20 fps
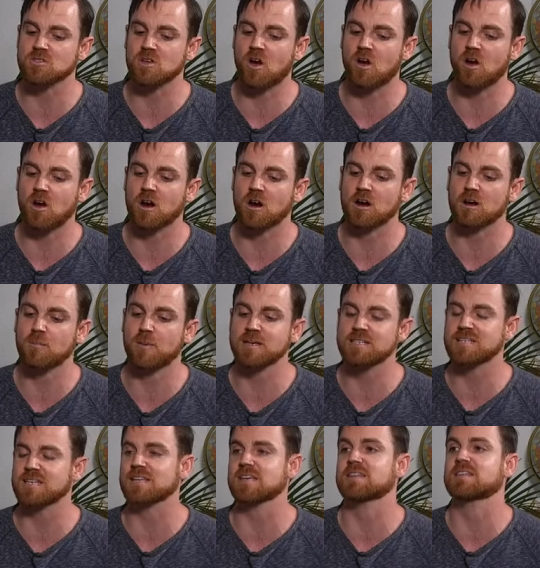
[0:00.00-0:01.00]
are
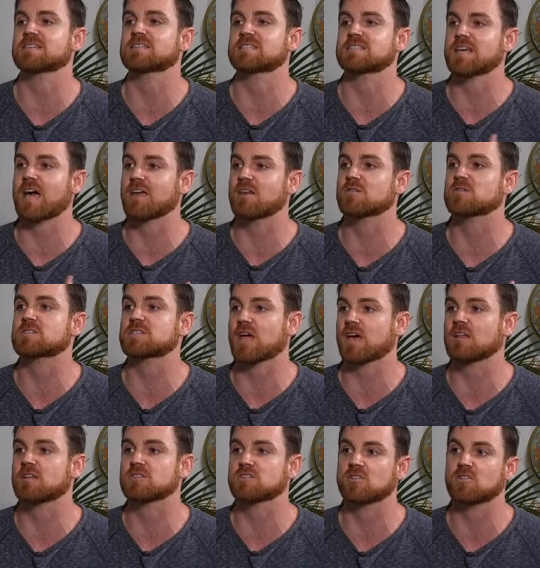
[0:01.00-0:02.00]
basically the
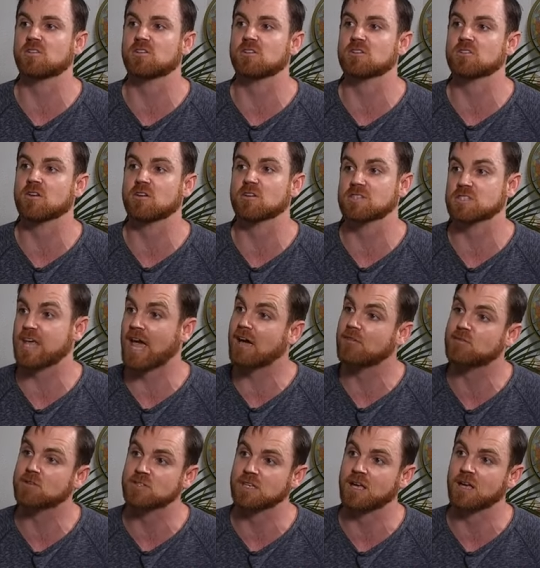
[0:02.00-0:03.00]
cytoskeletal
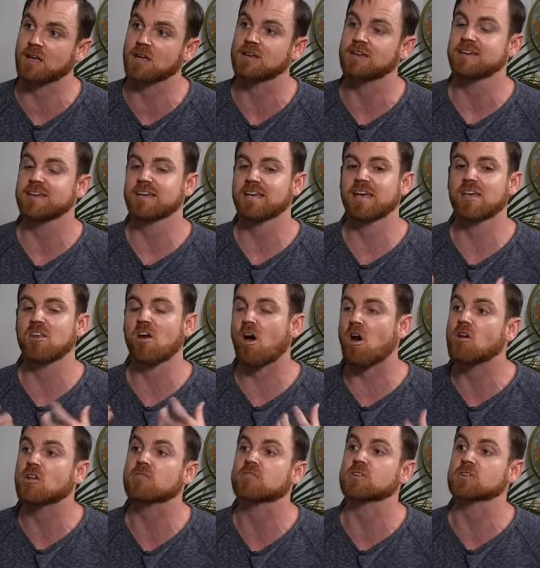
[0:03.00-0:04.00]
scaffolding in
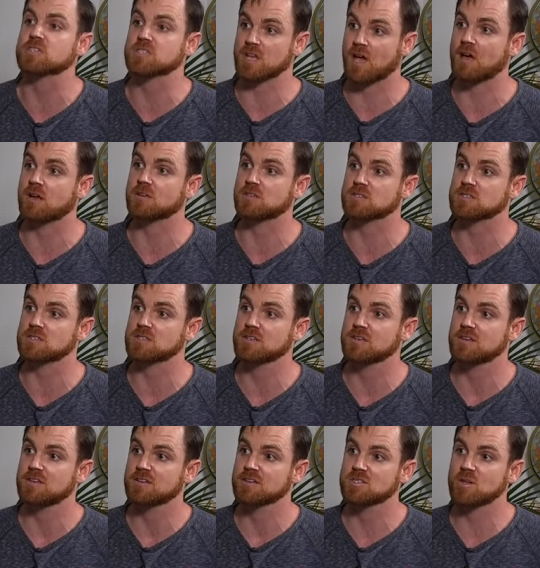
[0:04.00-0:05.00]
all of your cells.
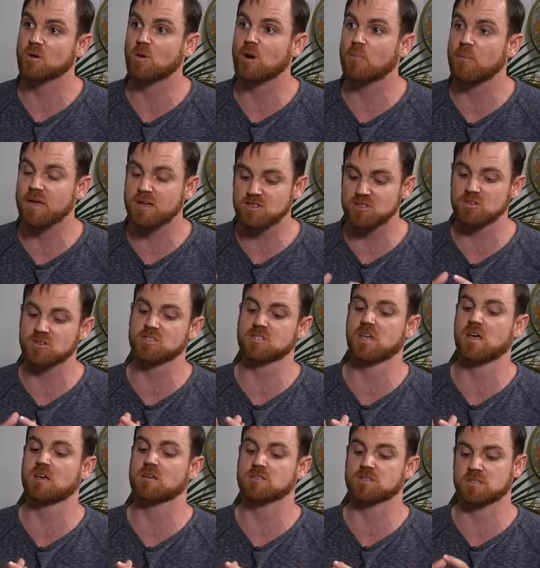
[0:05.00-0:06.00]
So what makes your
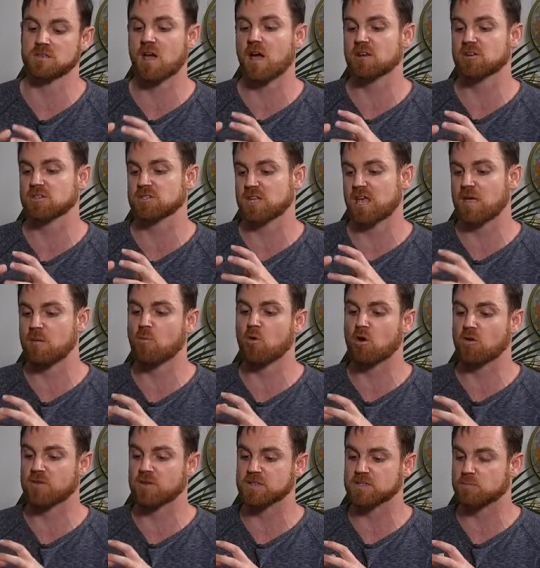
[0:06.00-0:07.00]
cells not just
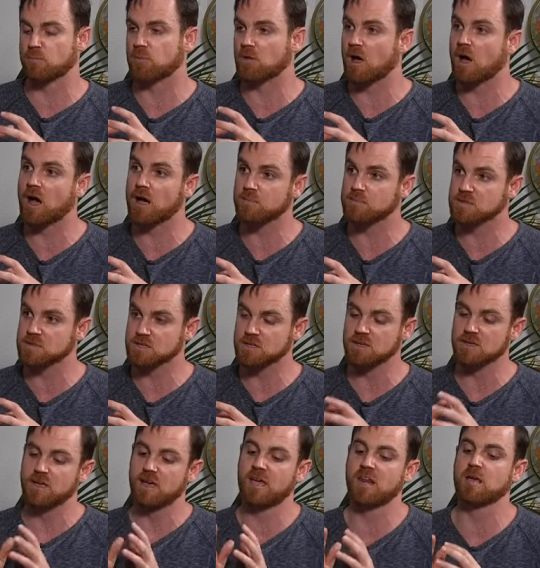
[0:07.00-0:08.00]
amorphous blobs
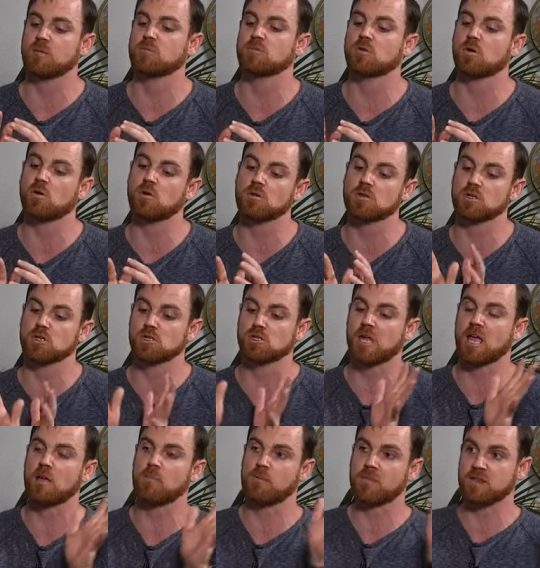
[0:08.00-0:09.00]
and able to hold a
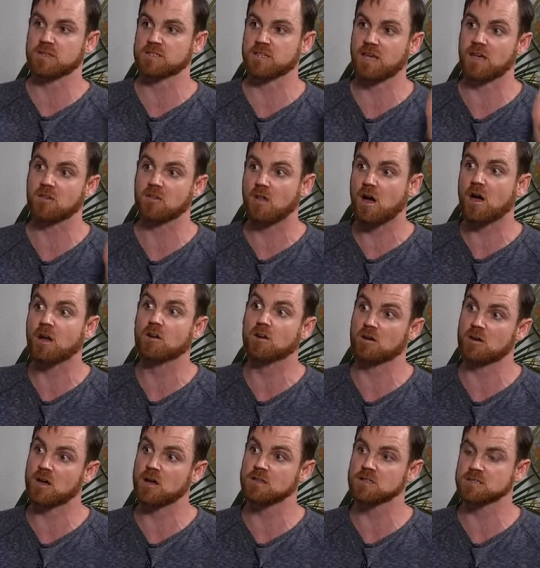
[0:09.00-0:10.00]
shape that's like long
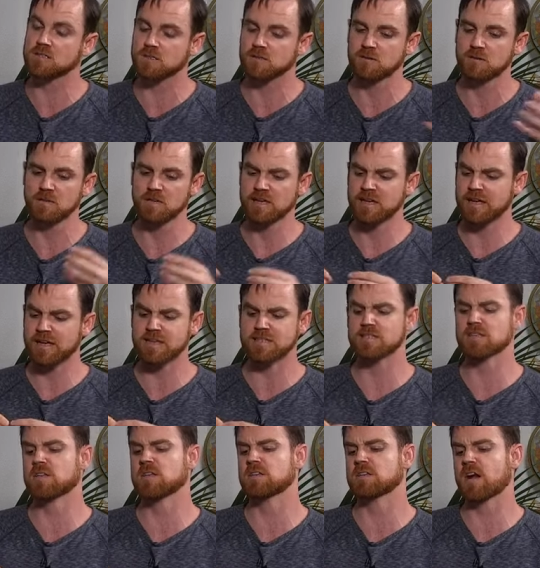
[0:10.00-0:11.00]
neurons, it's
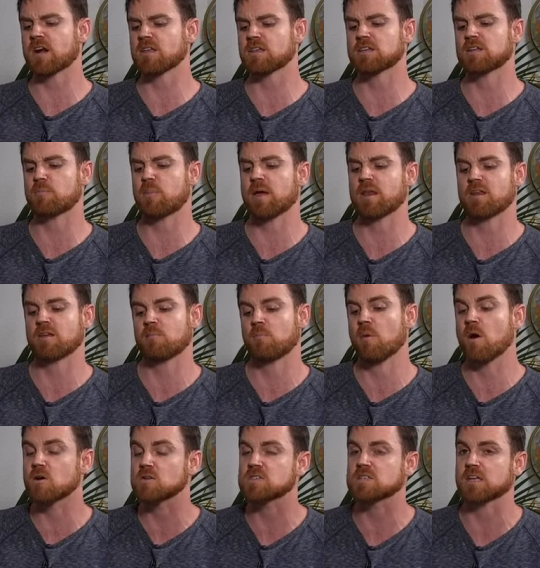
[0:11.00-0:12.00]
entirely dependent
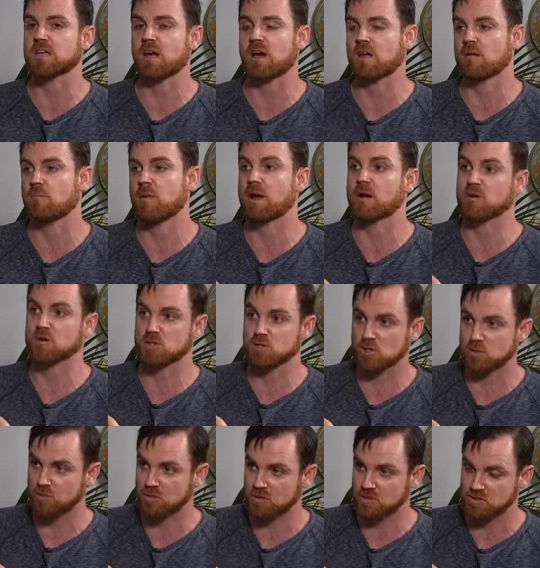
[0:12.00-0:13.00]
mostly on
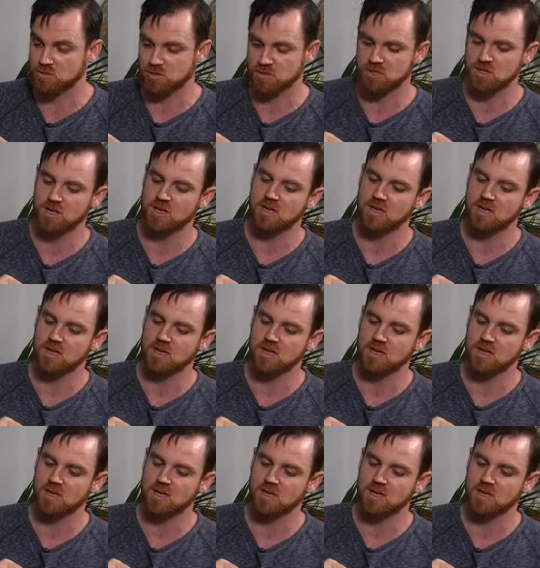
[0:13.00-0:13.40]
microtubules, which